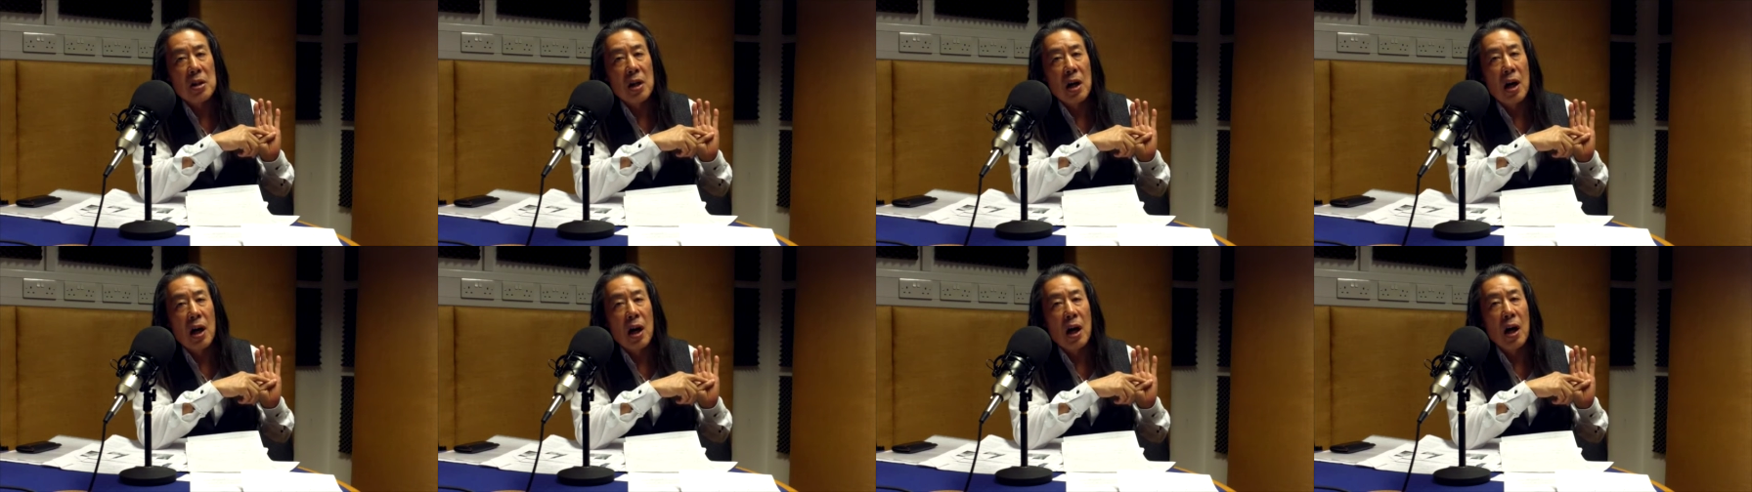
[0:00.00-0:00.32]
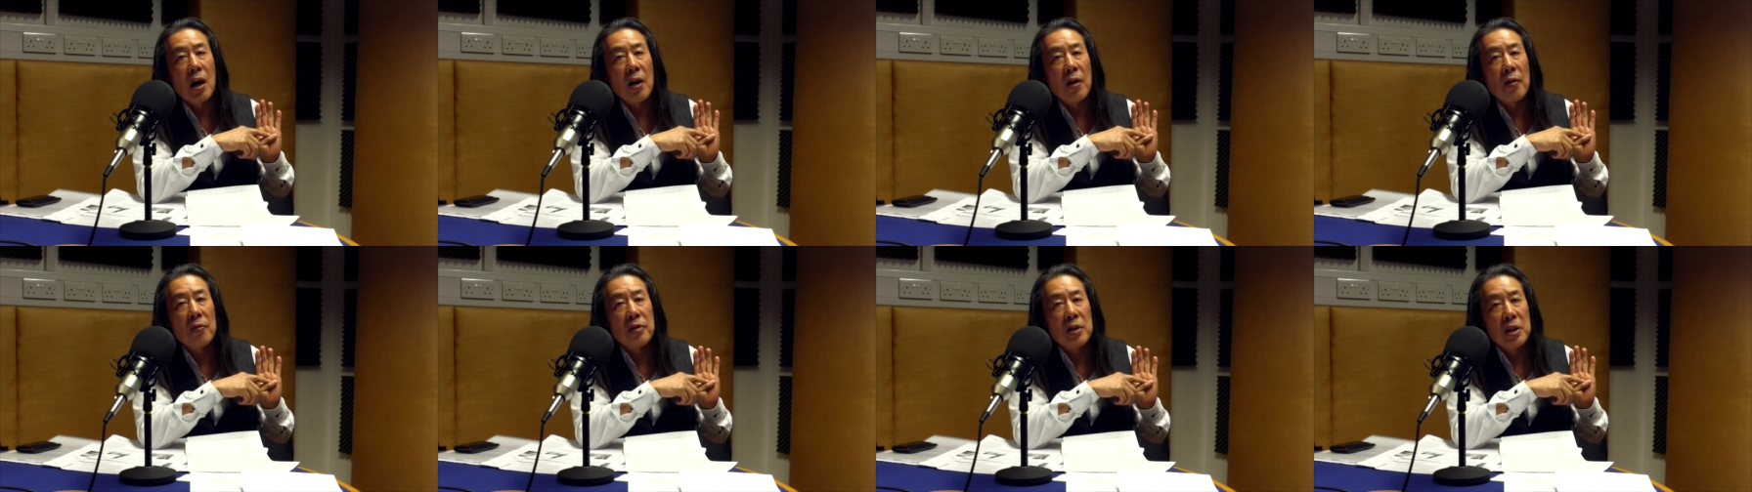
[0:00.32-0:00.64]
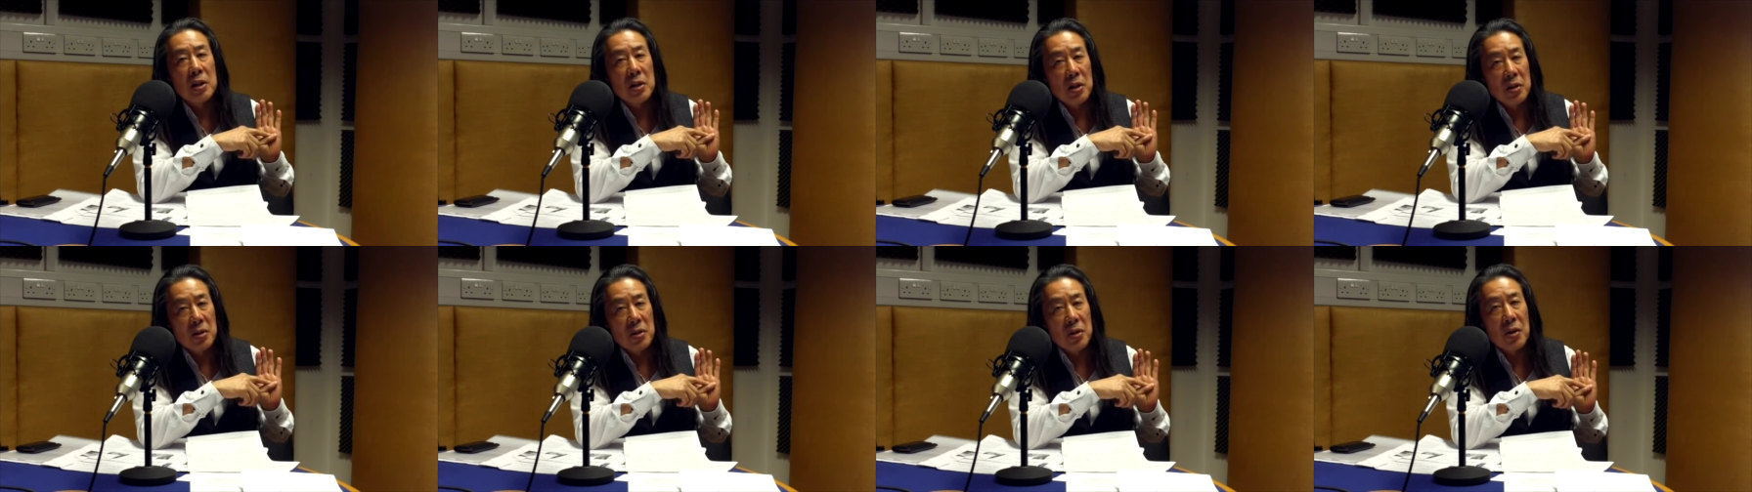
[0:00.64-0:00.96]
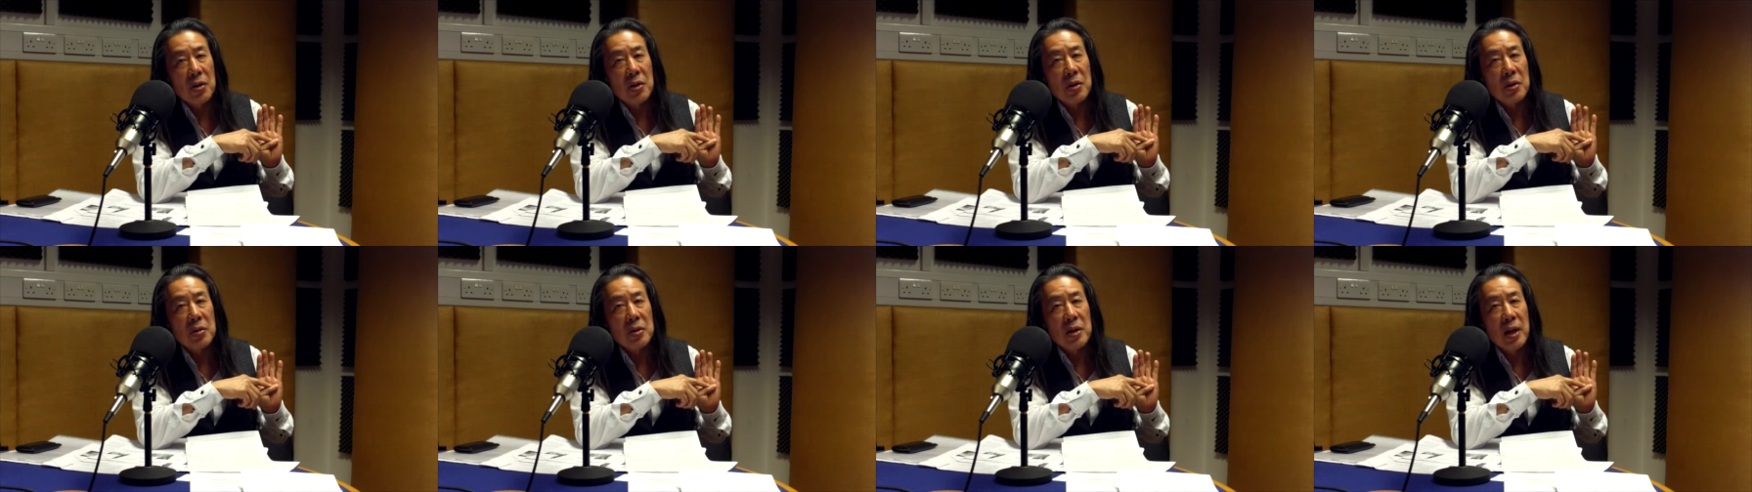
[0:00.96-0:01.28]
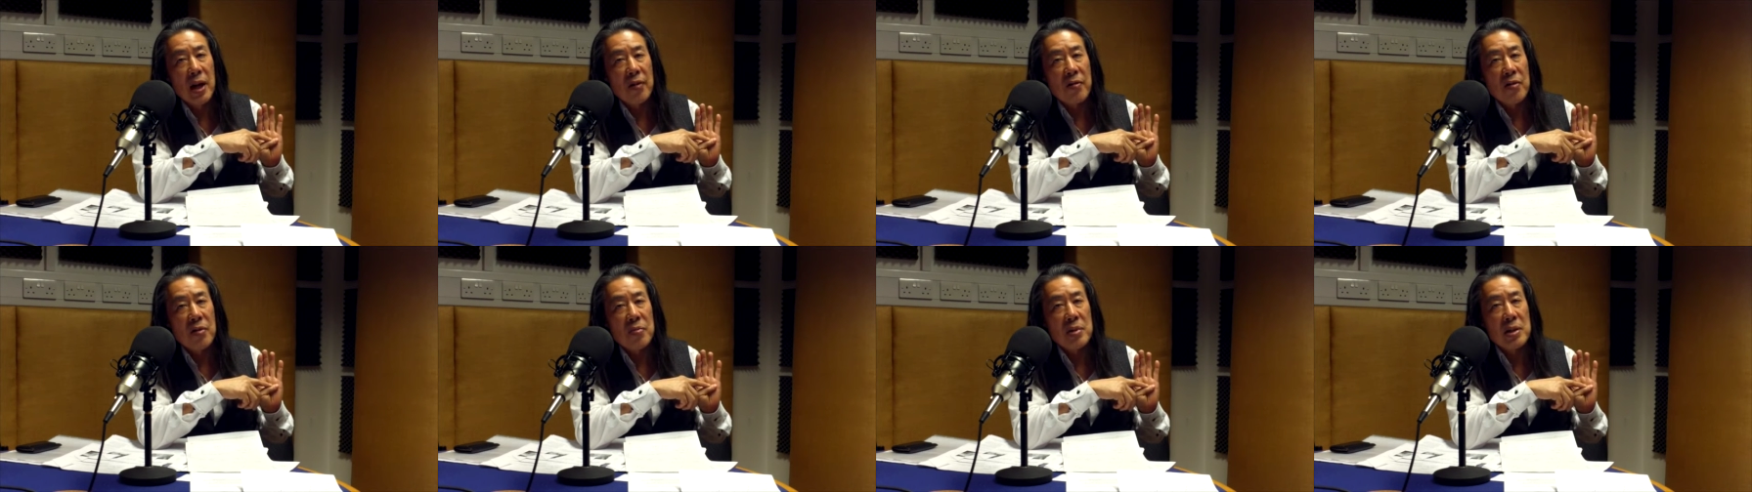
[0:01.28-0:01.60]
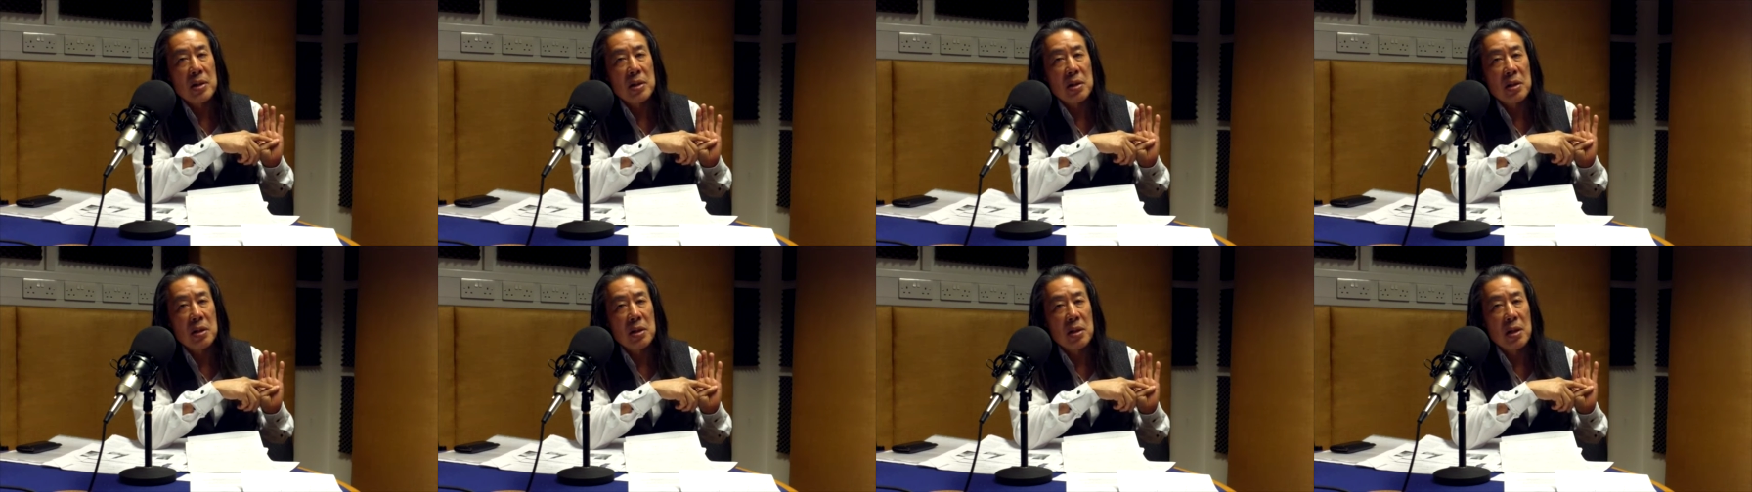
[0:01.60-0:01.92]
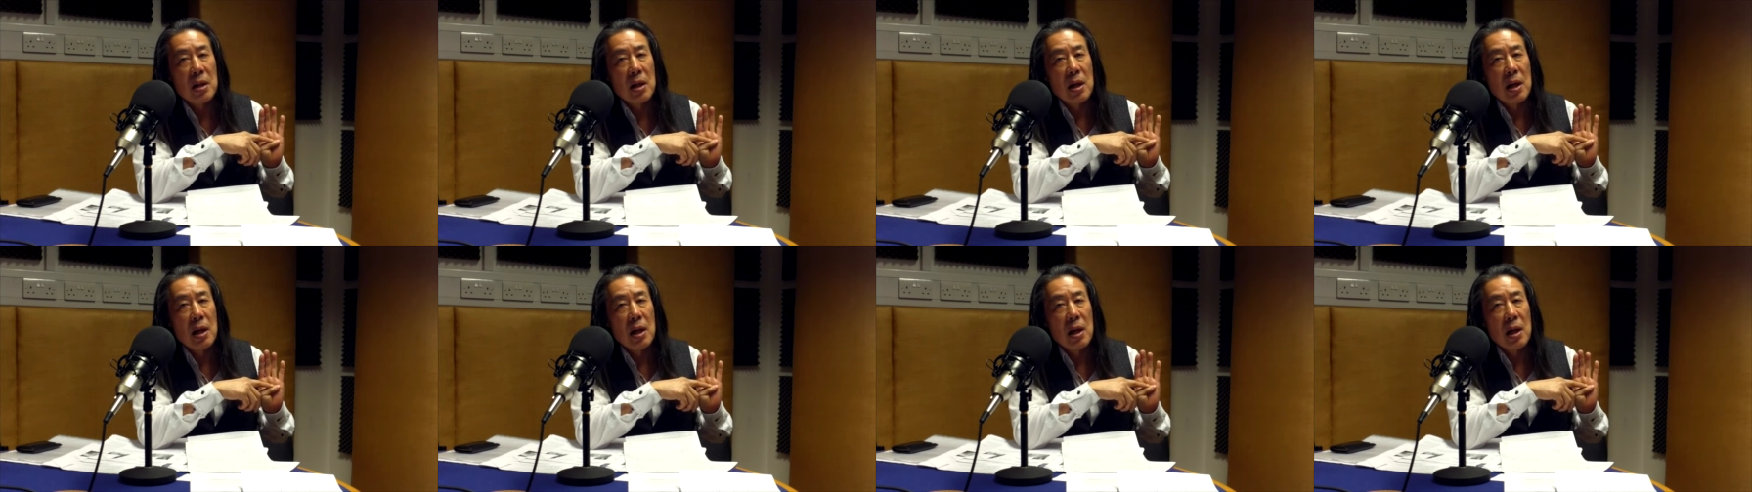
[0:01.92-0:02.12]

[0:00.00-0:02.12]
of dictatorial governments,